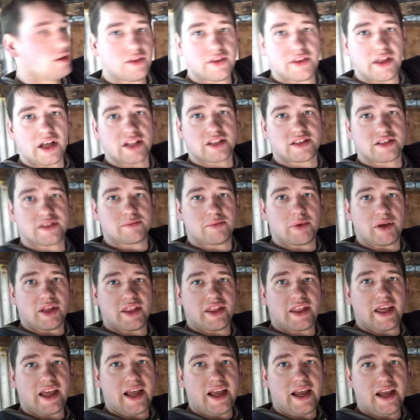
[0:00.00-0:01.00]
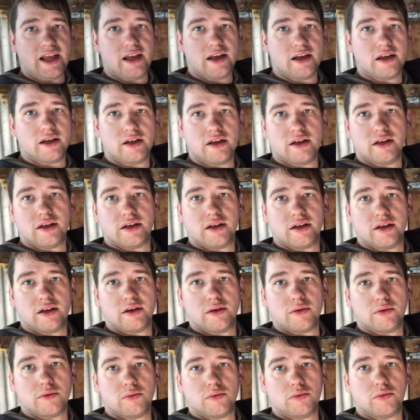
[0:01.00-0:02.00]
that bit there
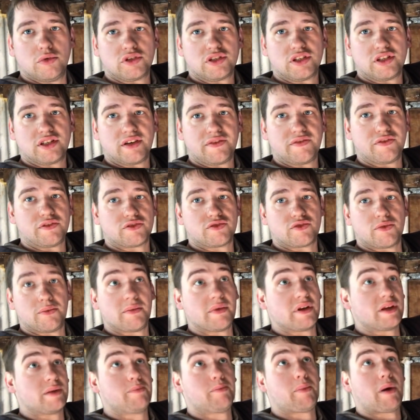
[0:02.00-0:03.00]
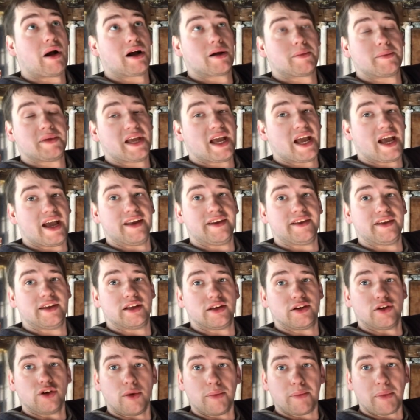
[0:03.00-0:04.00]
was a difference from me banging my head
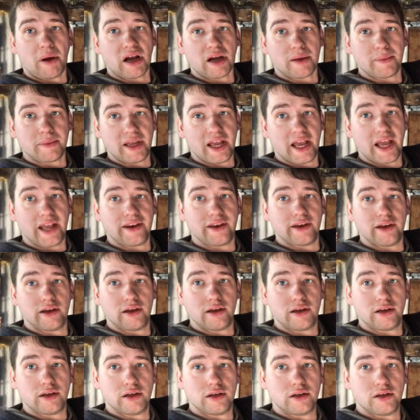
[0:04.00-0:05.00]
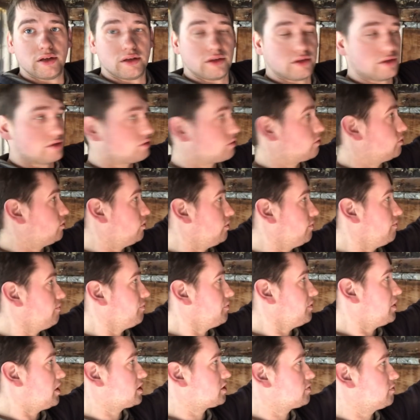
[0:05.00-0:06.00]
and not banging my head so
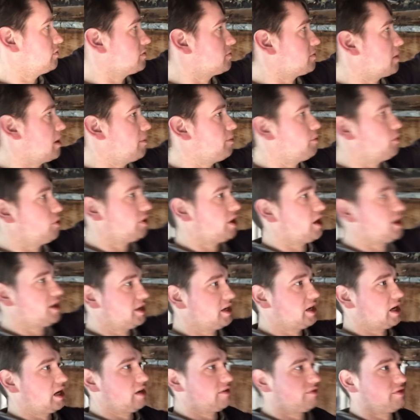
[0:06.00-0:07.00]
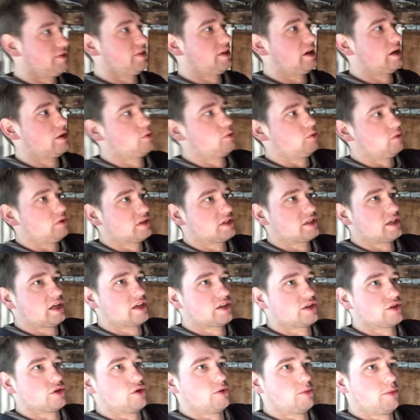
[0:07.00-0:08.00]
after we reason put that in and lifted that whole
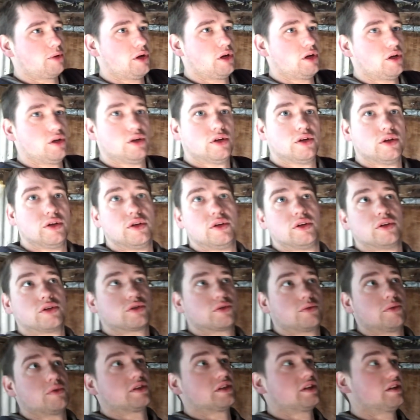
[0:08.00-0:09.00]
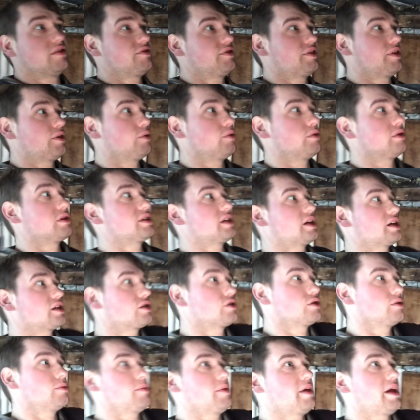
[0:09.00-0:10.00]
section up. So there's lifting that whole
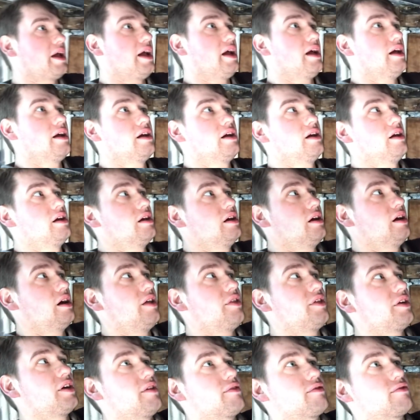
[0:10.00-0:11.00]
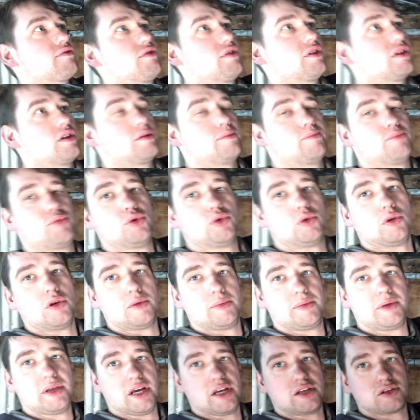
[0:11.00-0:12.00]
section up there. I think I've created a pool
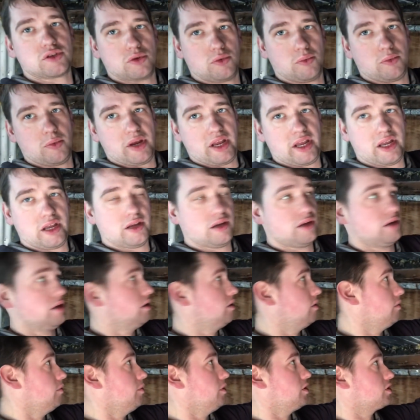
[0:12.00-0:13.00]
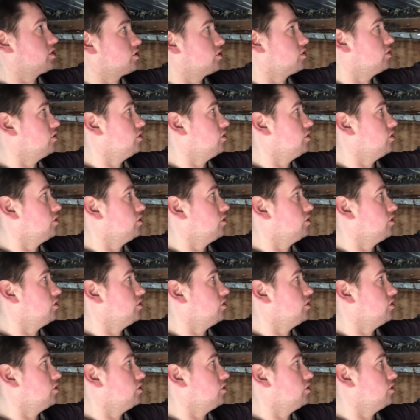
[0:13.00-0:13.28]
up here somewhere, which